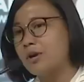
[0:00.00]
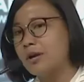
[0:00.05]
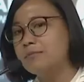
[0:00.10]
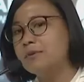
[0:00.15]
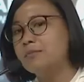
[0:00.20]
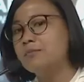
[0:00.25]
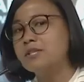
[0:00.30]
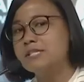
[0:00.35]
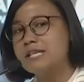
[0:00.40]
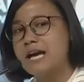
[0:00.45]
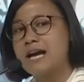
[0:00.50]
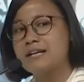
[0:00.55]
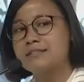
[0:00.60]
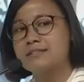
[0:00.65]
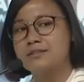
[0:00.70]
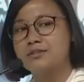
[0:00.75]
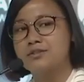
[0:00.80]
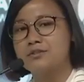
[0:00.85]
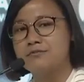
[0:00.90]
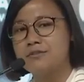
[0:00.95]
the problem was
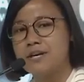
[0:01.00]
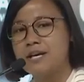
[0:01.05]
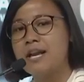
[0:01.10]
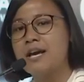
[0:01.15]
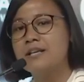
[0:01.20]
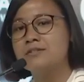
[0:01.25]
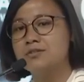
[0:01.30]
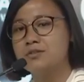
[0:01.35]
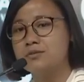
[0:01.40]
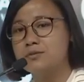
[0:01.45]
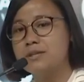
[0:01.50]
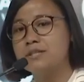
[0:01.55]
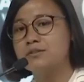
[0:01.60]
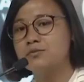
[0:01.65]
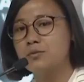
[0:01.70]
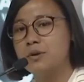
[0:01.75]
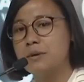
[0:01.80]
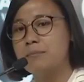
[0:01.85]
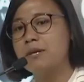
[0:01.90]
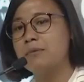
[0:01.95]
access to finance to
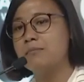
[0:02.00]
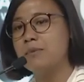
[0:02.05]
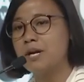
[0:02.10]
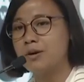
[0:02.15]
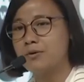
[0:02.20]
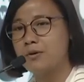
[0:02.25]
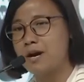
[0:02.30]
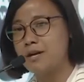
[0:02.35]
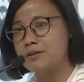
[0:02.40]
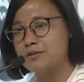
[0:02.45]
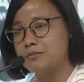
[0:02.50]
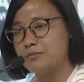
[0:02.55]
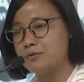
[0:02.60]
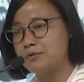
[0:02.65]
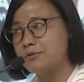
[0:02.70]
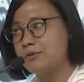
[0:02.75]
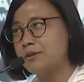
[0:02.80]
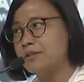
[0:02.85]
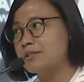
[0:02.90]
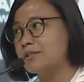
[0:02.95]
these women
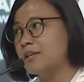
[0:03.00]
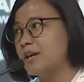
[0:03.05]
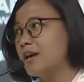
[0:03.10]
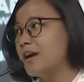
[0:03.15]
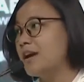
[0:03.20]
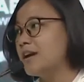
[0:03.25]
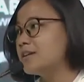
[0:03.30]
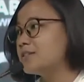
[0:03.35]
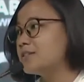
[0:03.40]
micro-entrepreneurs.